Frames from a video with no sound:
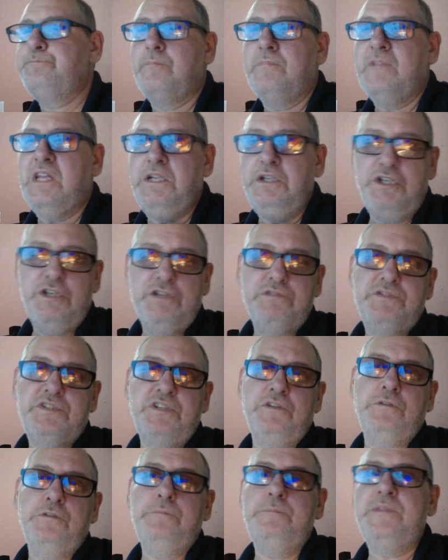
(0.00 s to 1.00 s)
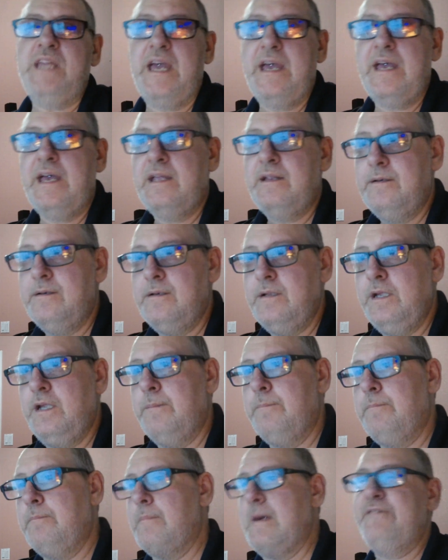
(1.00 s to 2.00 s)
YouTube that
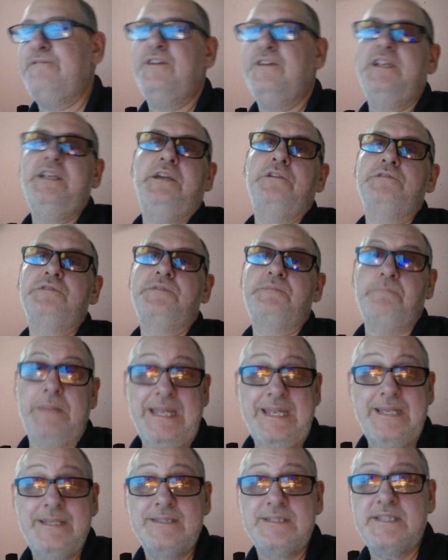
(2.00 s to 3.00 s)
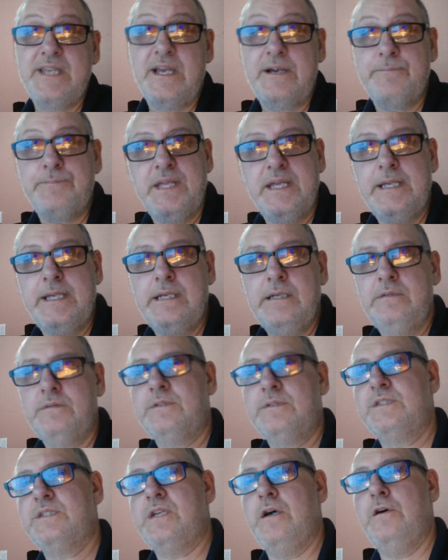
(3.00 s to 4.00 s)
my videos mean something.
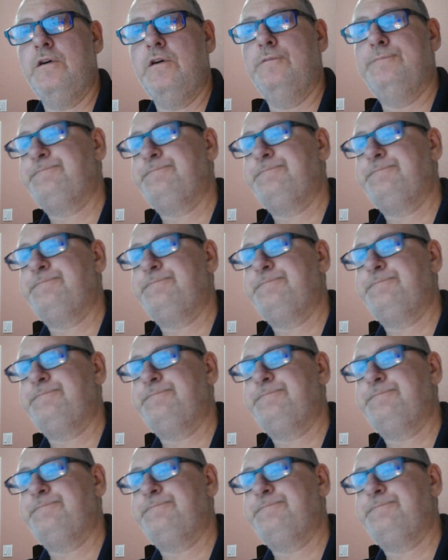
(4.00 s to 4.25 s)
So